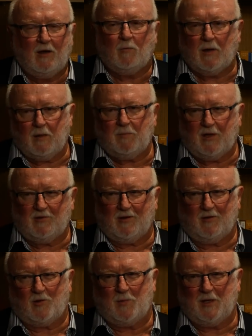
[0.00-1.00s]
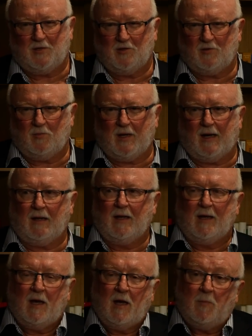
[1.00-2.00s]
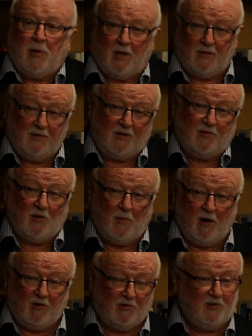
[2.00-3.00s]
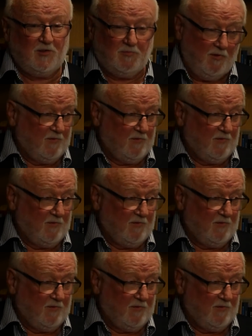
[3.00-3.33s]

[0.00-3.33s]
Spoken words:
one of the best little speeches about politics and democracy.